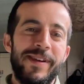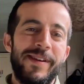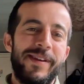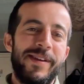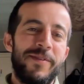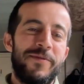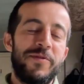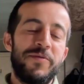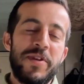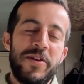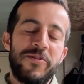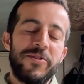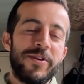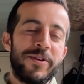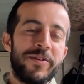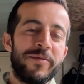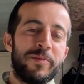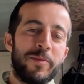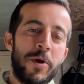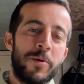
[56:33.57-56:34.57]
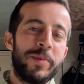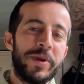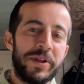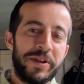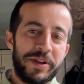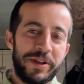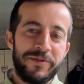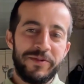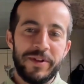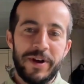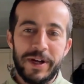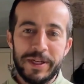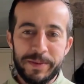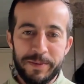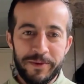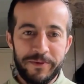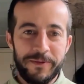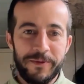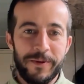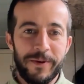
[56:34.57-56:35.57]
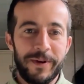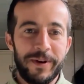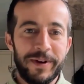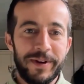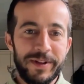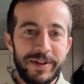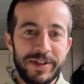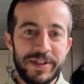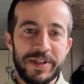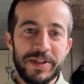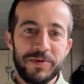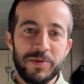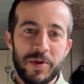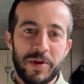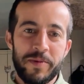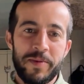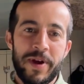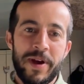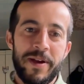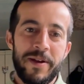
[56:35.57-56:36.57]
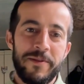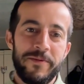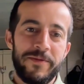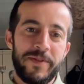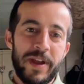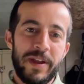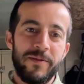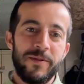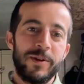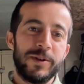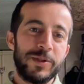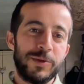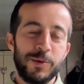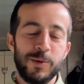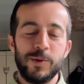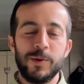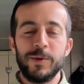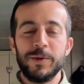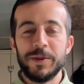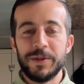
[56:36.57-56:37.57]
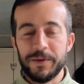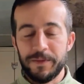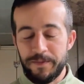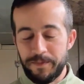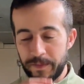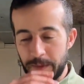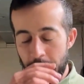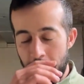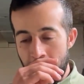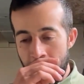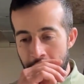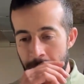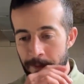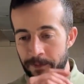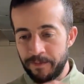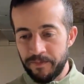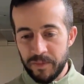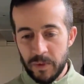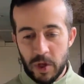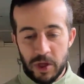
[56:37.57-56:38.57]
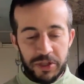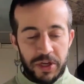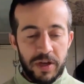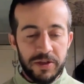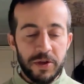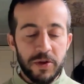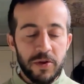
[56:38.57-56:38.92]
If you've never heard of mobility floss before, this is one of my favorite tools. It's also